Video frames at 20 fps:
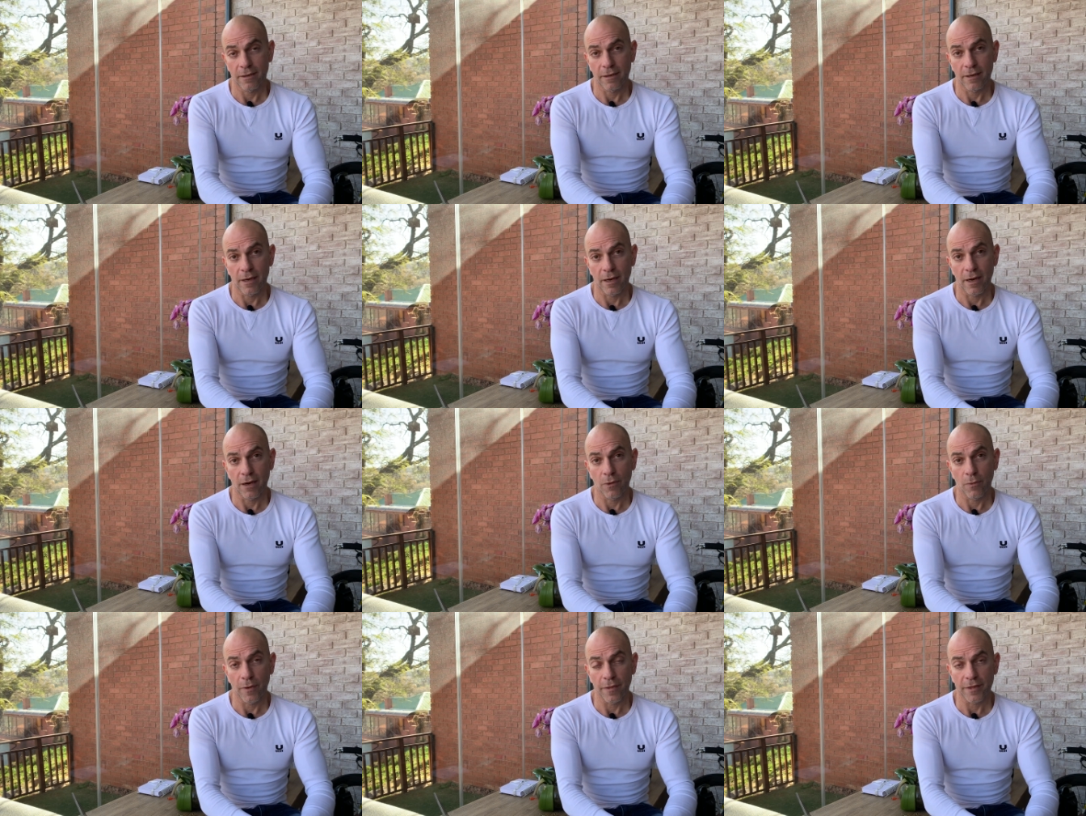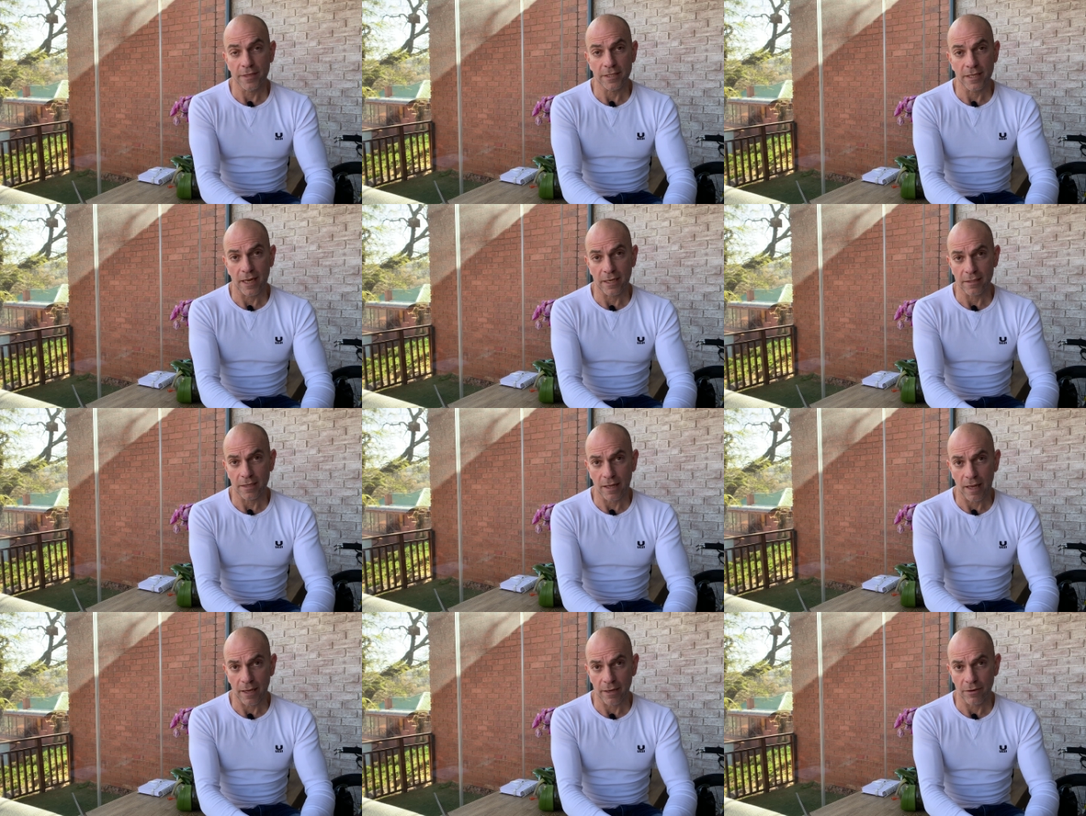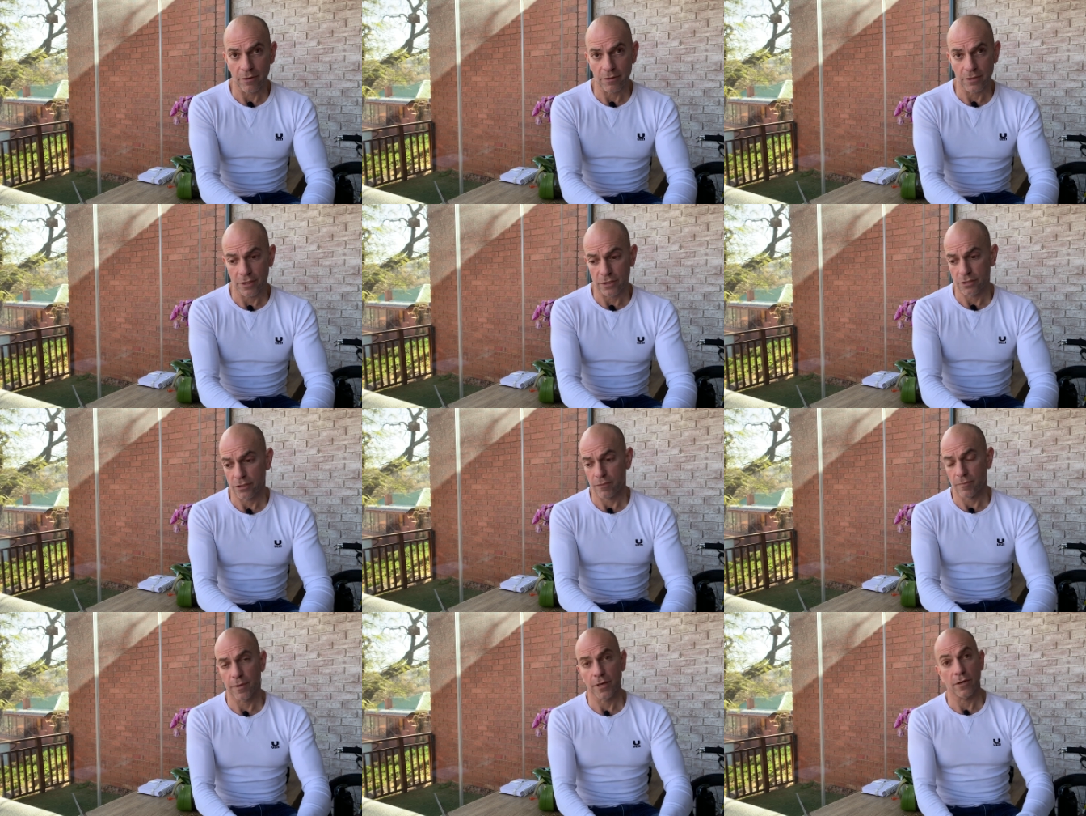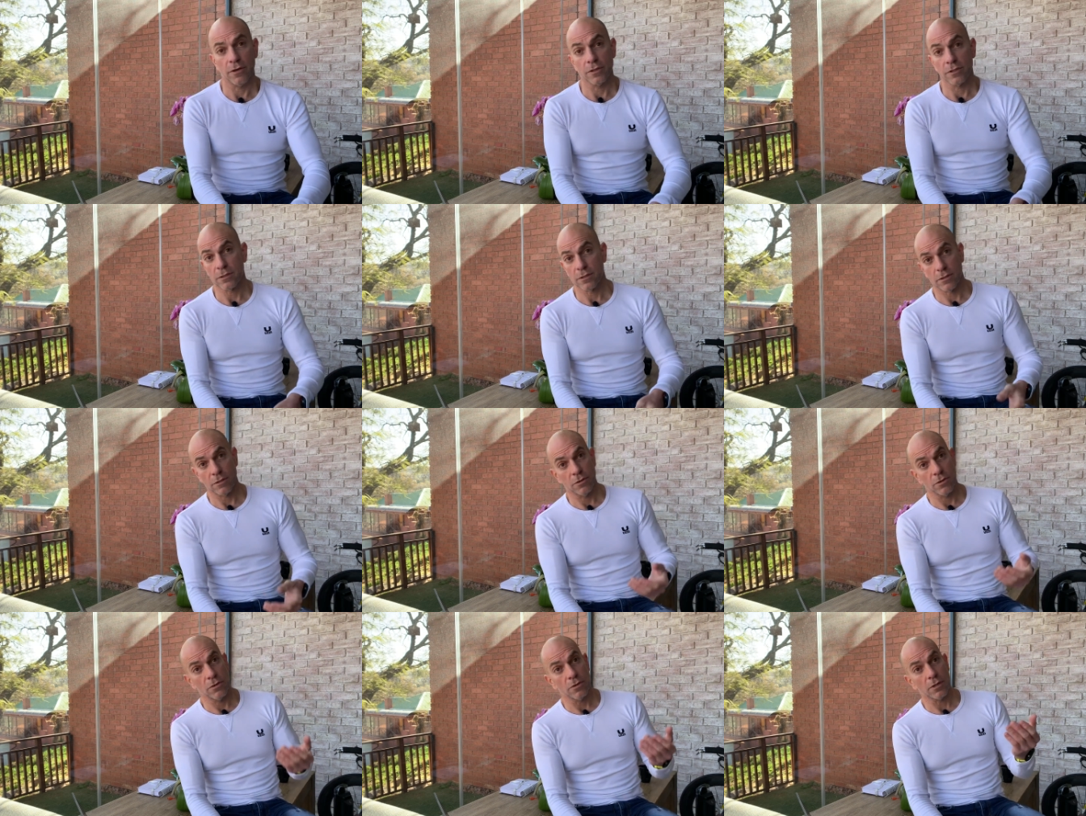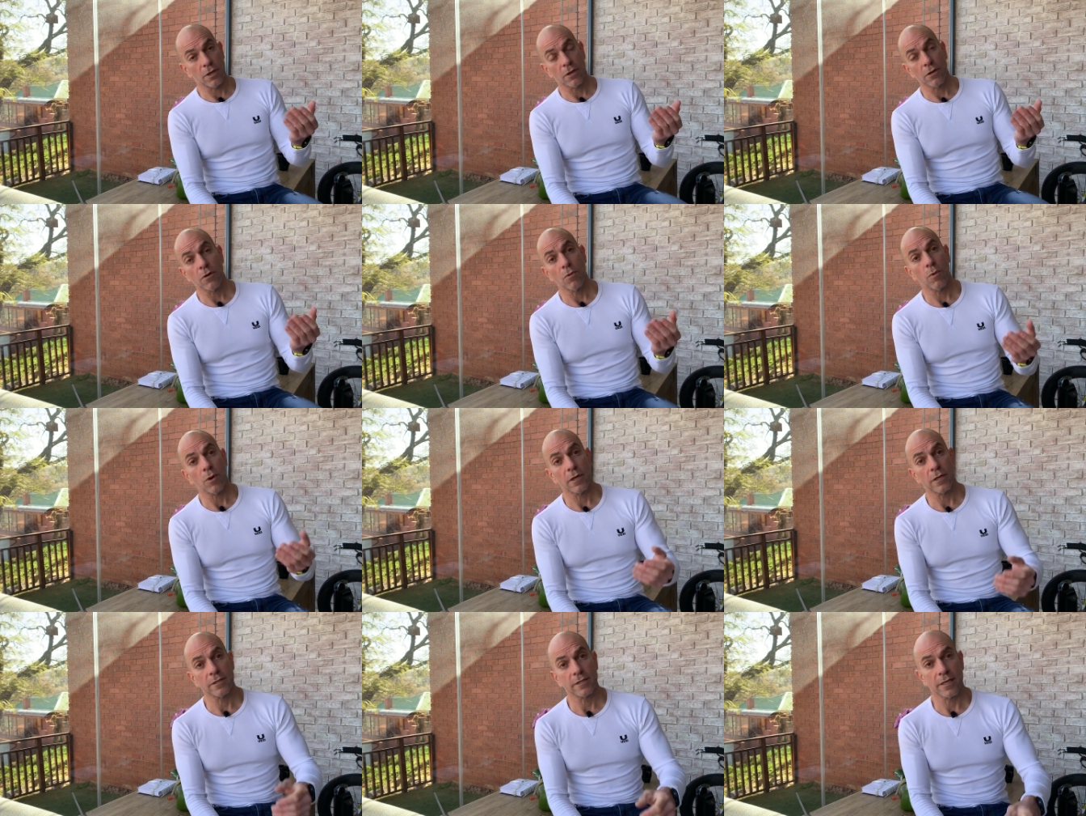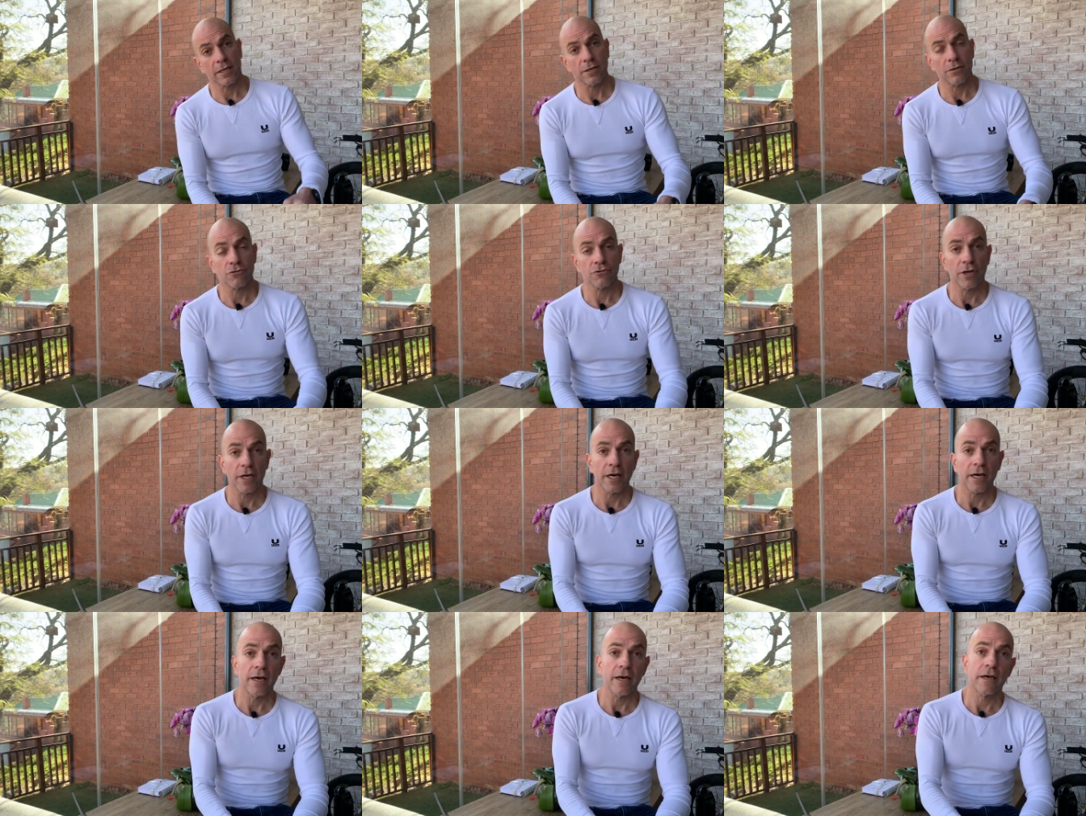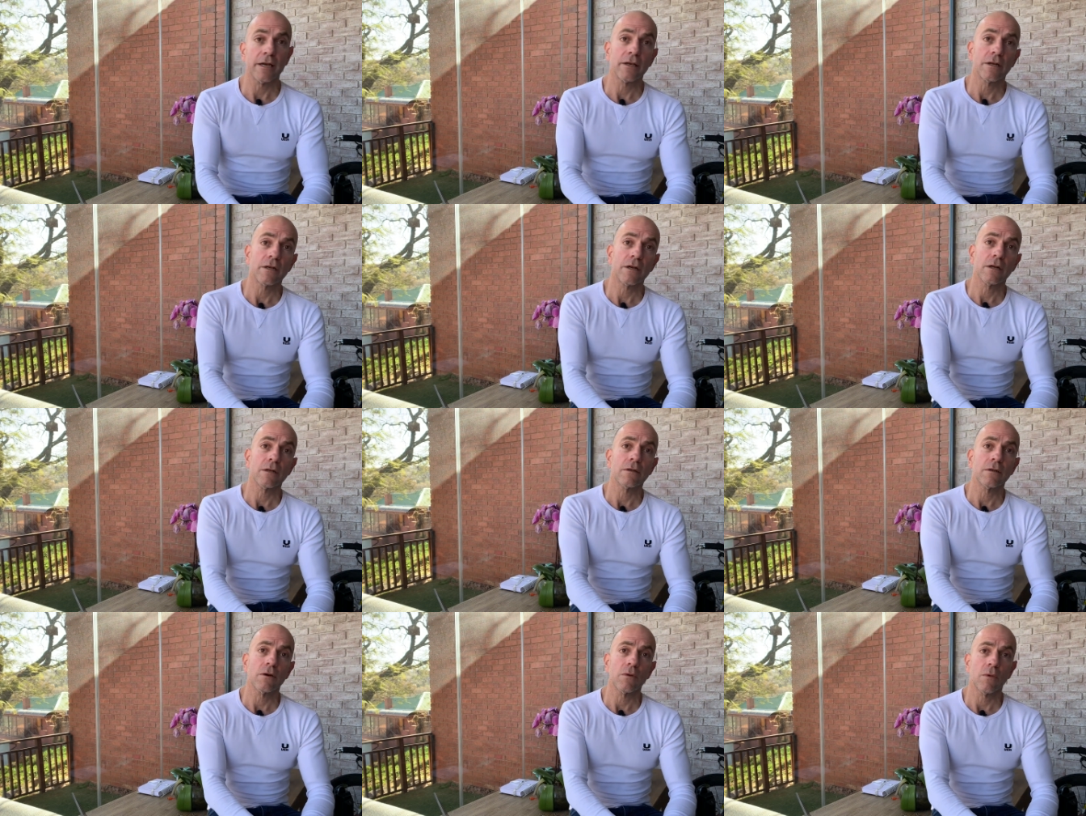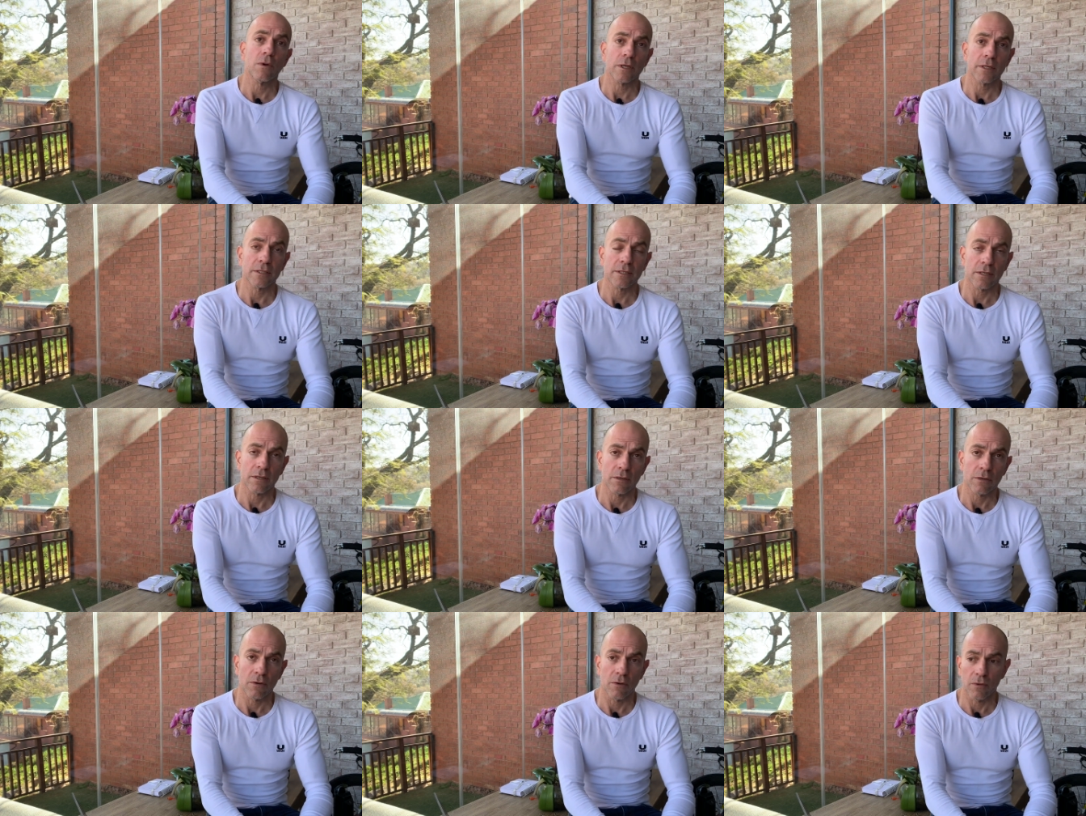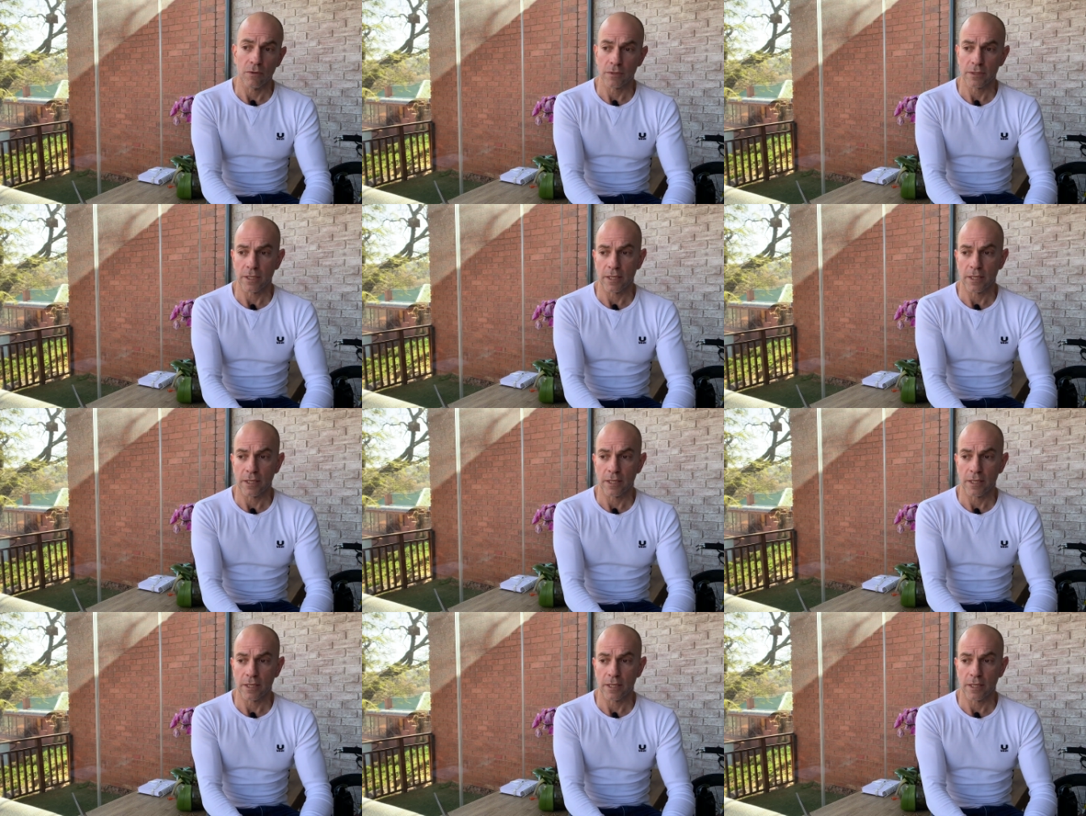uh, when there's an underlying condition, because you don't know what it's going to trigger and you don't know what it's going to cause.